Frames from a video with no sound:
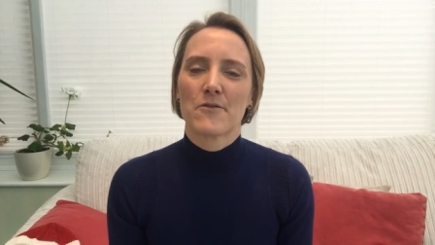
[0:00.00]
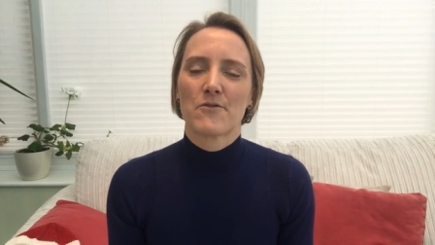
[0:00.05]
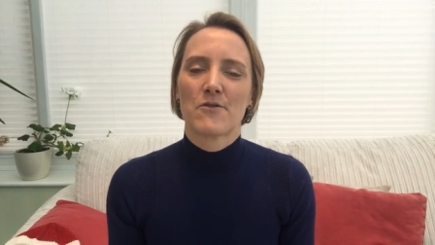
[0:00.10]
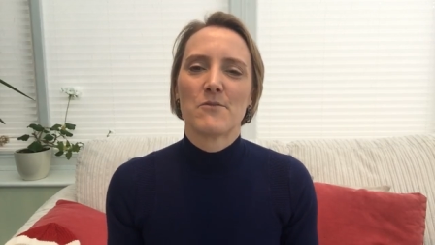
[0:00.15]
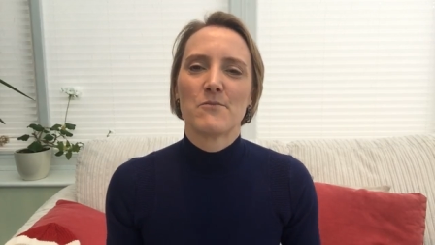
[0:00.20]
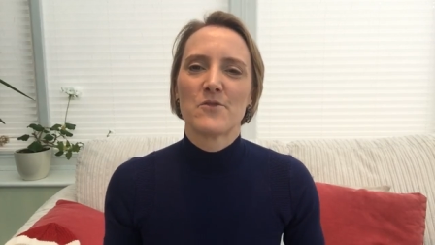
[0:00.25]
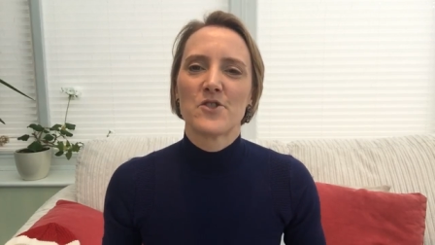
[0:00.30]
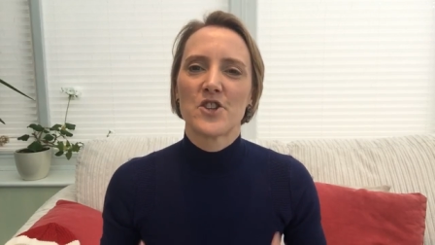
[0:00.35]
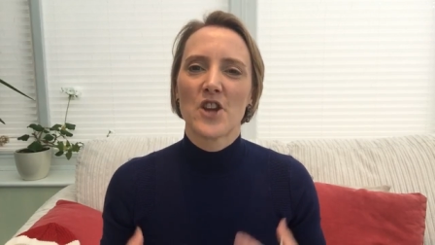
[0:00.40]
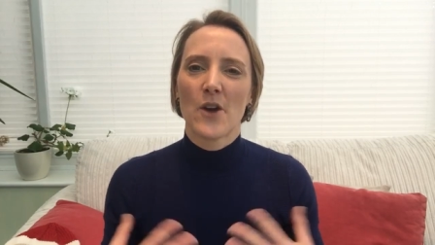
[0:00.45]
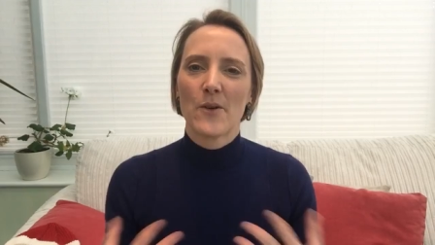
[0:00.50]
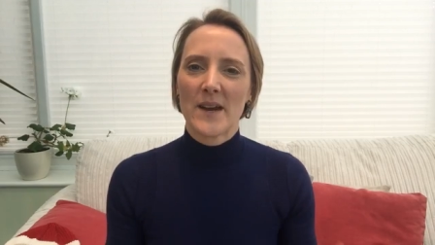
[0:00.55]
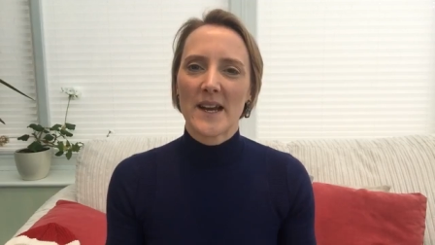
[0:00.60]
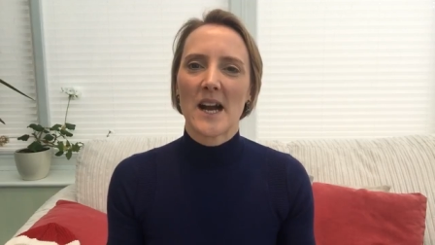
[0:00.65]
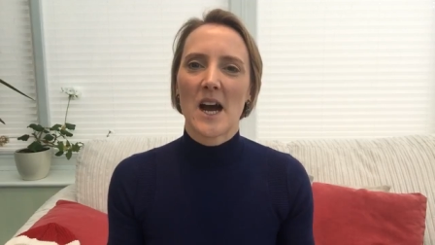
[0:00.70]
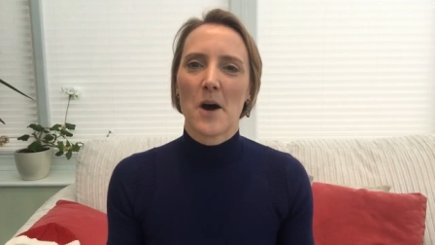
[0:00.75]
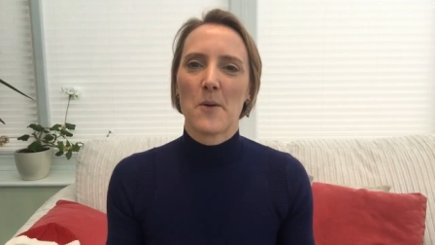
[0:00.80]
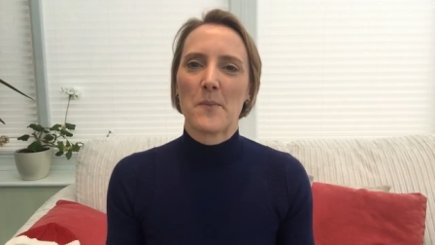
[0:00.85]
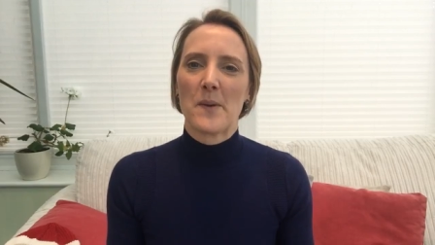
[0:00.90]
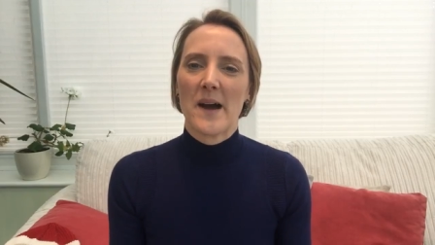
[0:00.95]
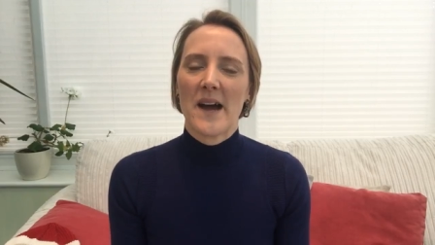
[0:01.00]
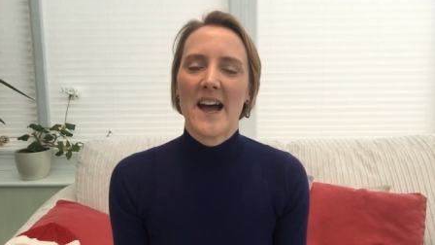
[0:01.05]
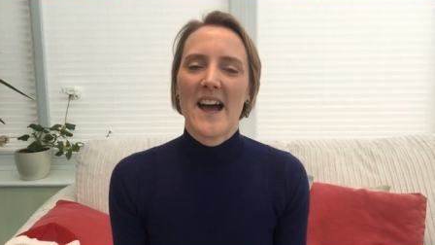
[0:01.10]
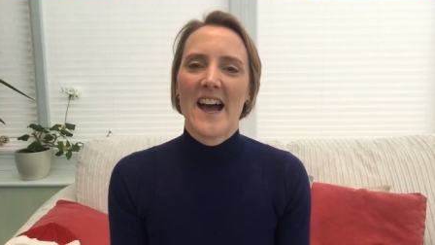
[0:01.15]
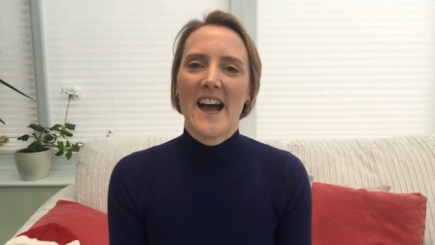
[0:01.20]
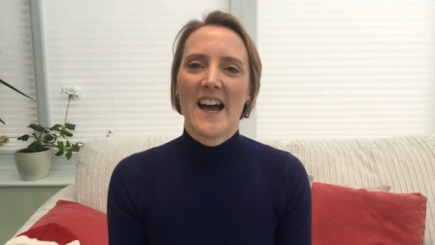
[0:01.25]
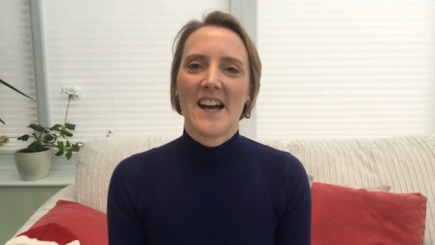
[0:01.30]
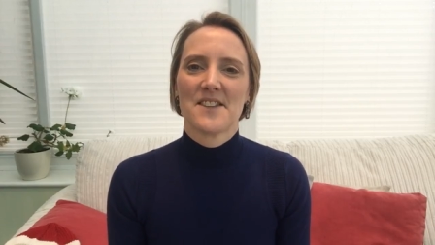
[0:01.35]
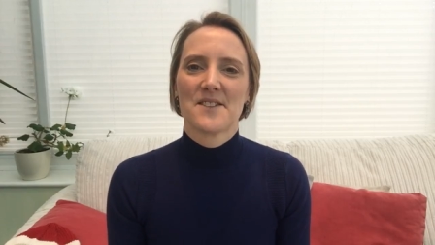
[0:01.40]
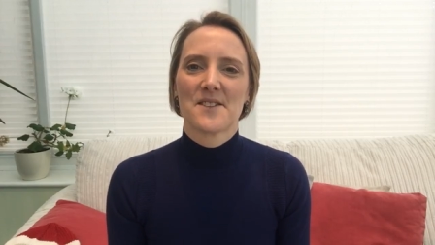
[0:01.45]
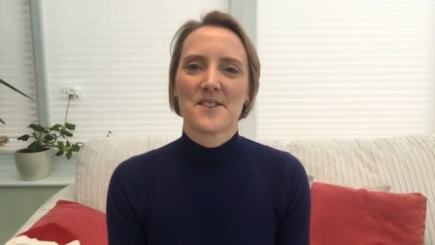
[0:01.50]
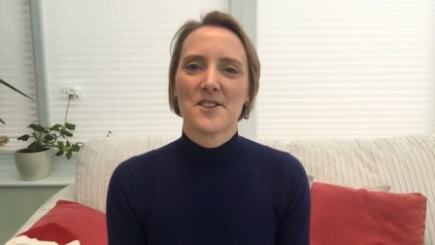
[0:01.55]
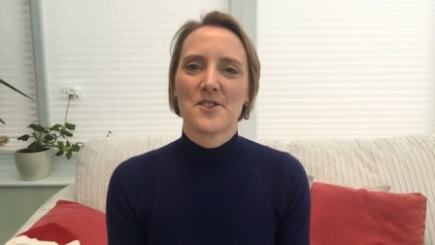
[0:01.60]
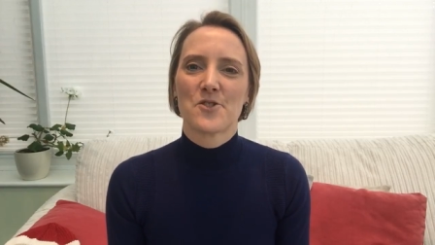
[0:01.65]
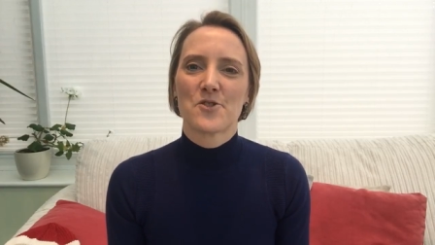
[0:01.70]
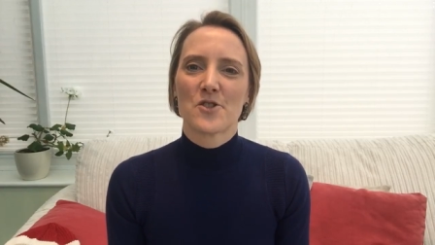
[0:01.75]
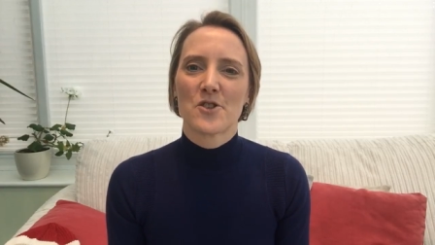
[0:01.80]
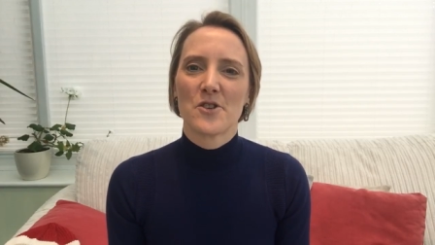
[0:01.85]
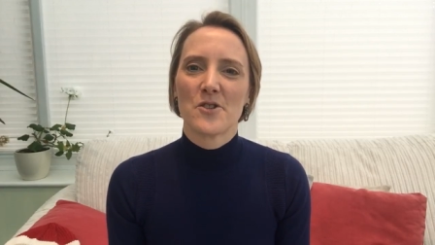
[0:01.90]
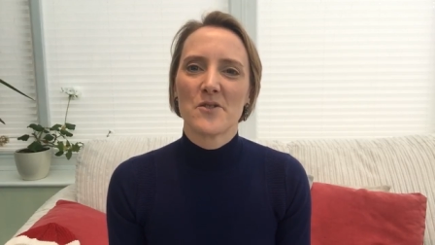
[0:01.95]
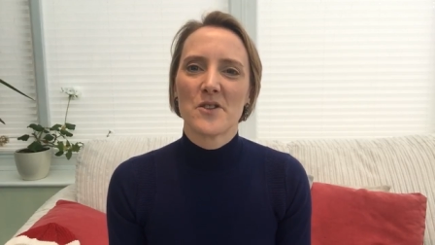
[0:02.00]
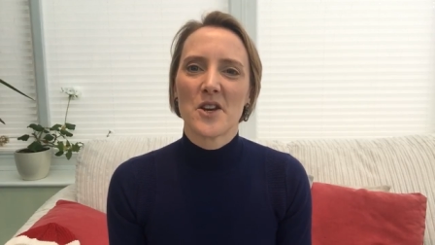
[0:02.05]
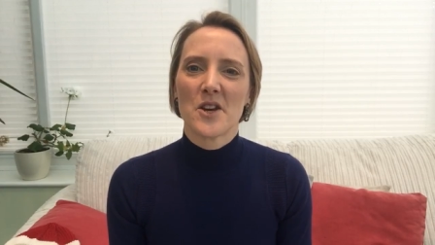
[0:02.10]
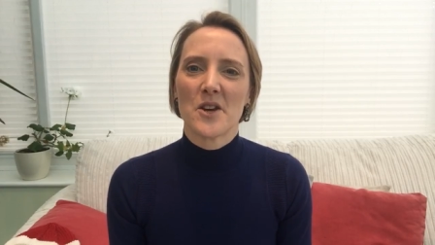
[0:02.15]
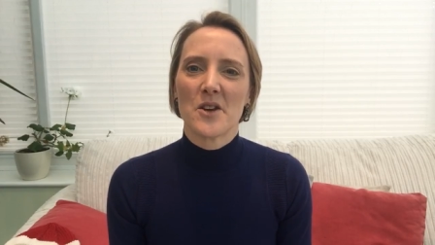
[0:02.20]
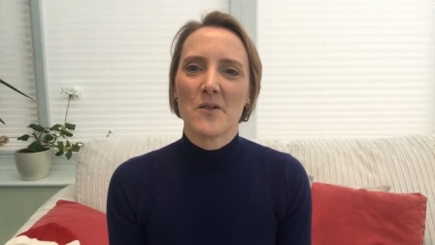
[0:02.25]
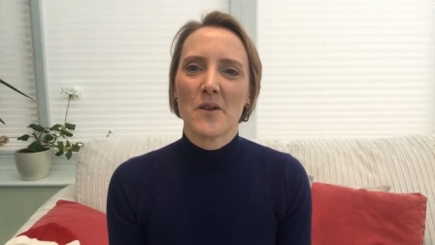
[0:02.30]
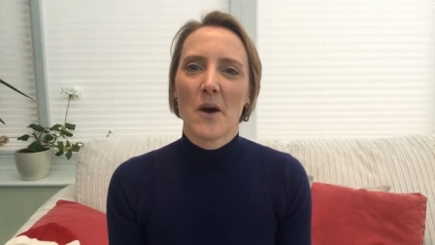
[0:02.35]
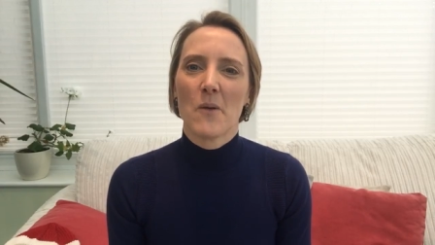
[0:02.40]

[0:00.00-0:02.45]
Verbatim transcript: from showing up as the true you?